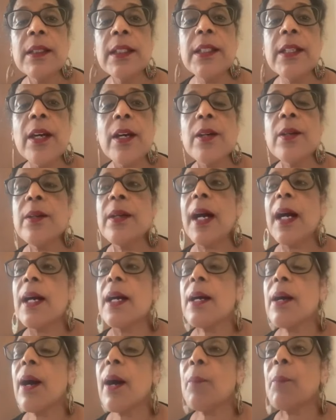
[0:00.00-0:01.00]
You know,
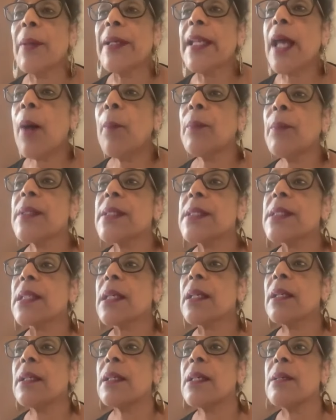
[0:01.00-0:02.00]
and when I was
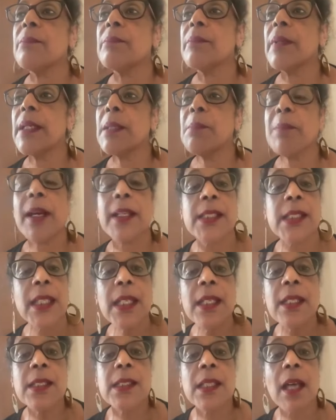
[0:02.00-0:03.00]
in my
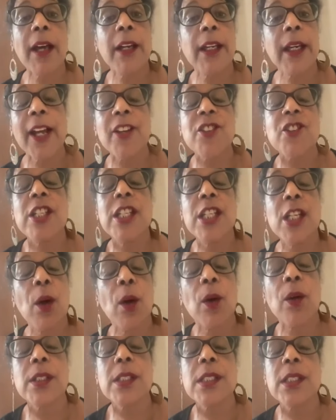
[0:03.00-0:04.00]
teens, I actually
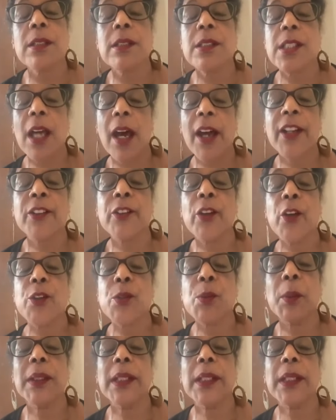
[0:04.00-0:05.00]
got
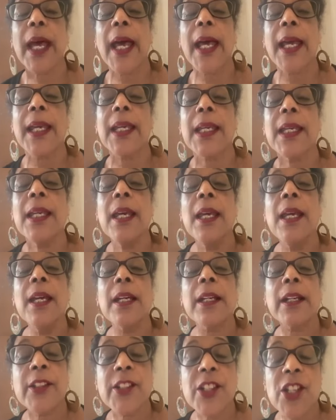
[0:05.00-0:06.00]
diagnosed with a
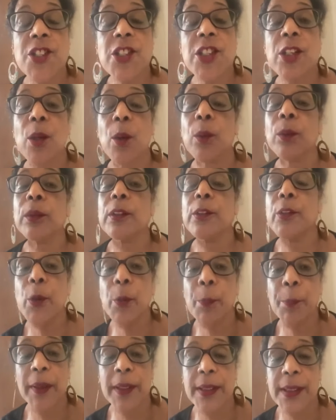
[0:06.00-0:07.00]
condition called
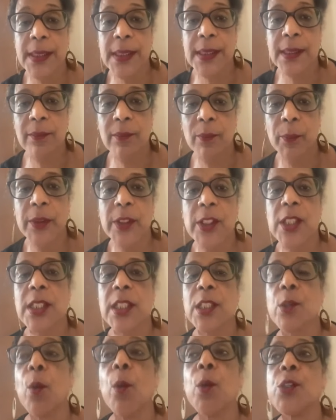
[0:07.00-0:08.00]
lupus, which
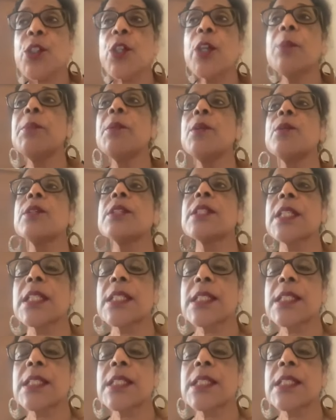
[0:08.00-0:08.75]
is an autoimmune